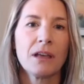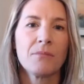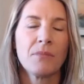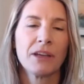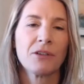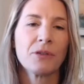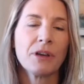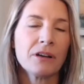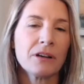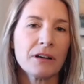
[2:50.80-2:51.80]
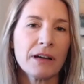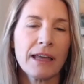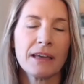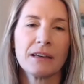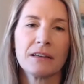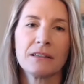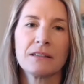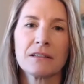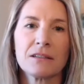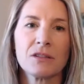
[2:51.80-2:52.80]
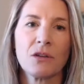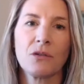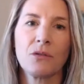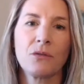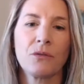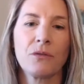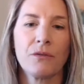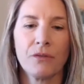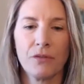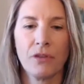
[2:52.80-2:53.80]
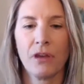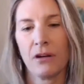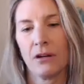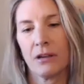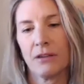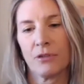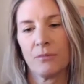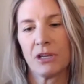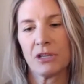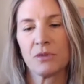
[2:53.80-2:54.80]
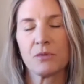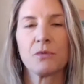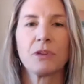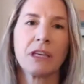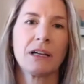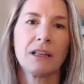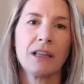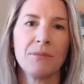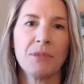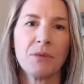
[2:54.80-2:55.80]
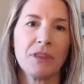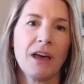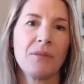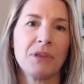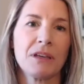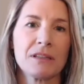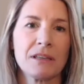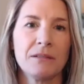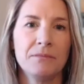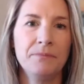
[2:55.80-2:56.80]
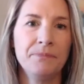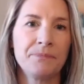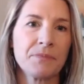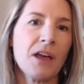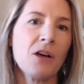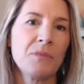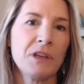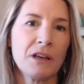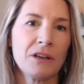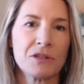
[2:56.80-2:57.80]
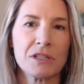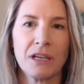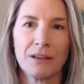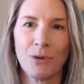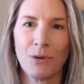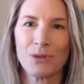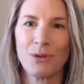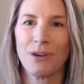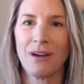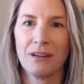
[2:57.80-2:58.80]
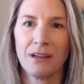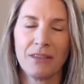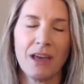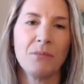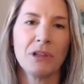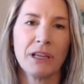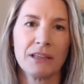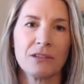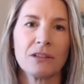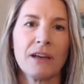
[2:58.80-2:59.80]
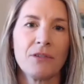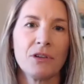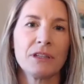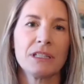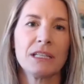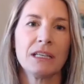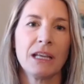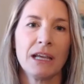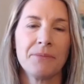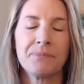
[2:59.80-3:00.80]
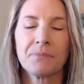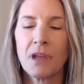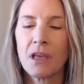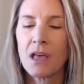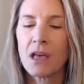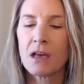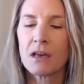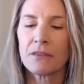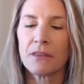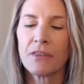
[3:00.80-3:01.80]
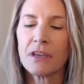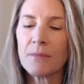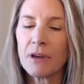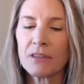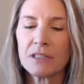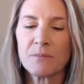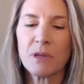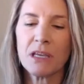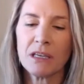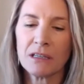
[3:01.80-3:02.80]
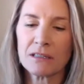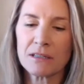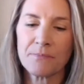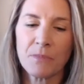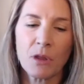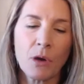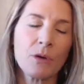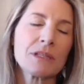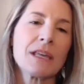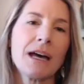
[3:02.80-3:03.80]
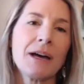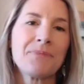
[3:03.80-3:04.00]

my career. And so their information was really in alignment with that because it helped me to understand what was going on at that molecular level in the DNA. The thing about these beings, though, is that